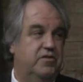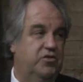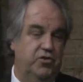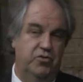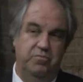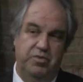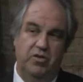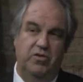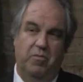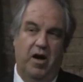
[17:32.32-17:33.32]
to
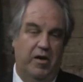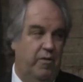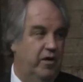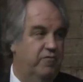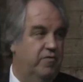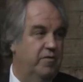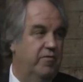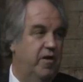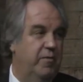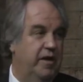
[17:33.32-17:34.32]
build the monorail from the
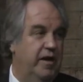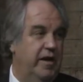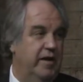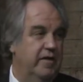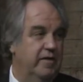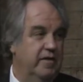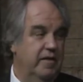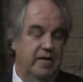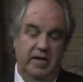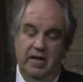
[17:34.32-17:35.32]
very beginning.
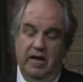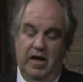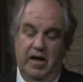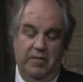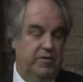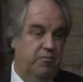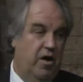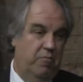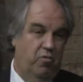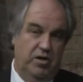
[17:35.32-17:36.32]
The
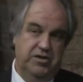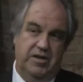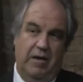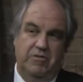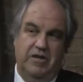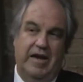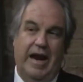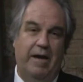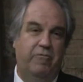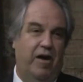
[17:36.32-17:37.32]
problem was, I was a
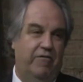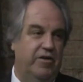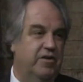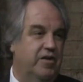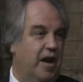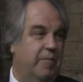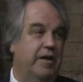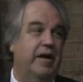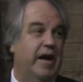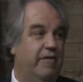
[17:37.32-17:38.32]
cab driver at the time. I
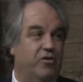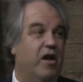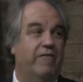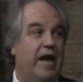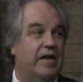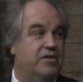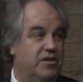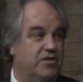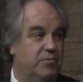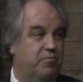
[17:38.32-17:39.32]
didn't have a lot of
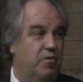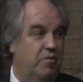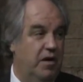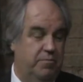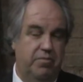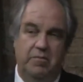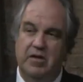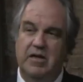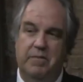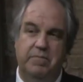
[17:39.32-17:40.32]
access to
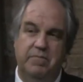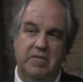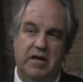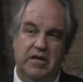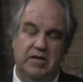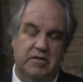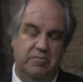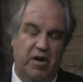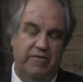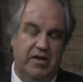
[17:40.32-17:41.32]
private
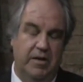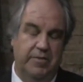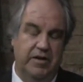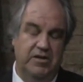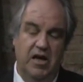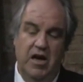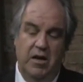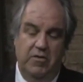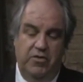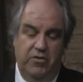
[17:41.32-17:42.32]
companies.
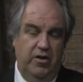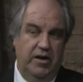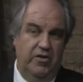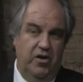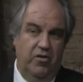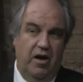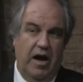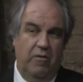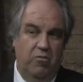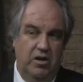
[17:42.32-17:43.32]
Thirdly, though,
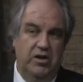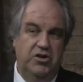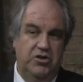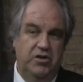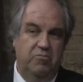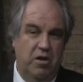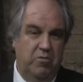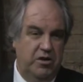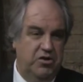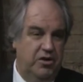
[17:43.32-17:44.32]
what
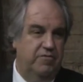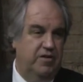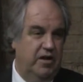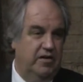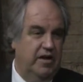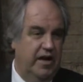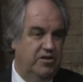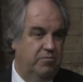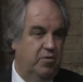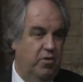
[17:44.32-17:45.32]
we should have done
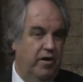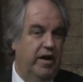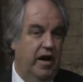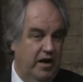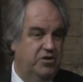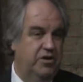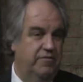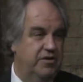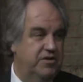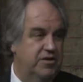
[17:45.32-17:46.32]
as a board, and I should
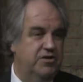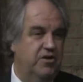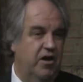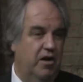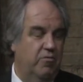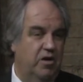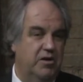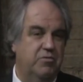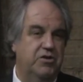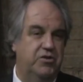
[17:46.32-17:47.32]
have insisted on it,
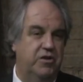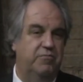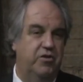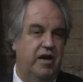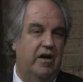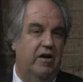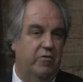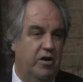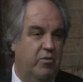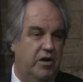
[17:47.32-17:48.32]
was we should have put out a
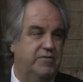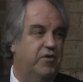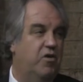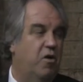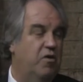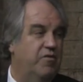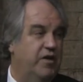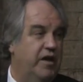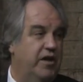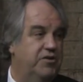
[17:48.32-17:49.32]
request for
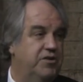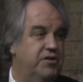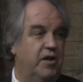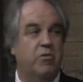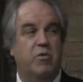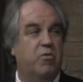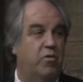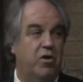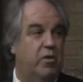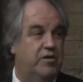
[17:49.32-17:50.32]
qualifications and a
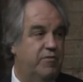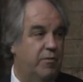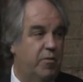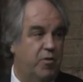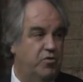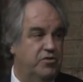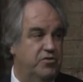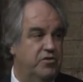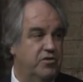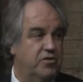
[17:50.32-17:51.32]
request for
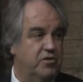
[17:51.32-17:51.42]
proposals